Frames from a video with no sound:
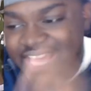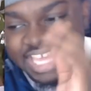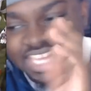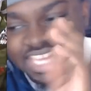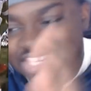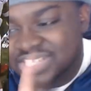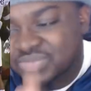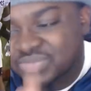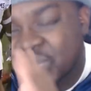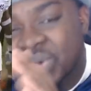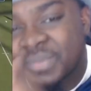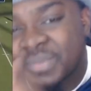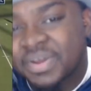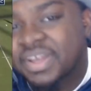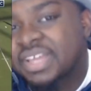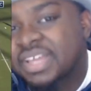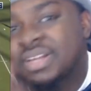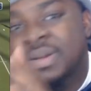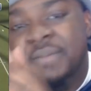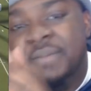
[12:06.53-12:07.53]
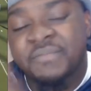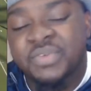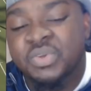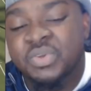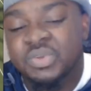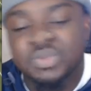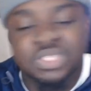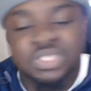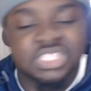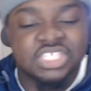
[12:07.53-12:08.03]
He just worried about getting
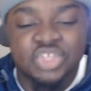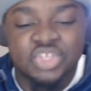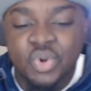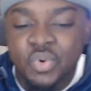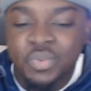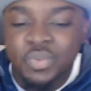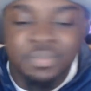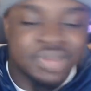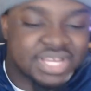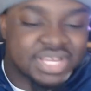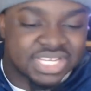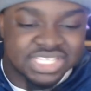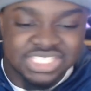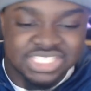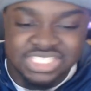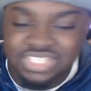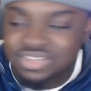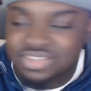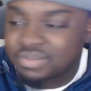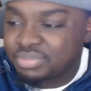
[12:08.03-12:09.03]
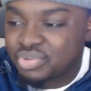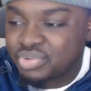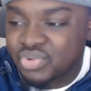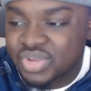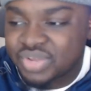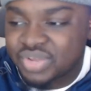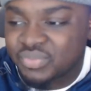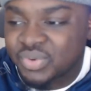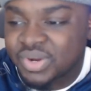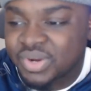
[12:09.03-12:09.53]
upfield so much to the
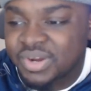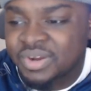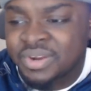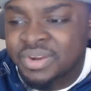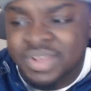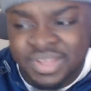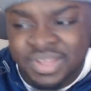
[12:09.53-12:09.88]
point where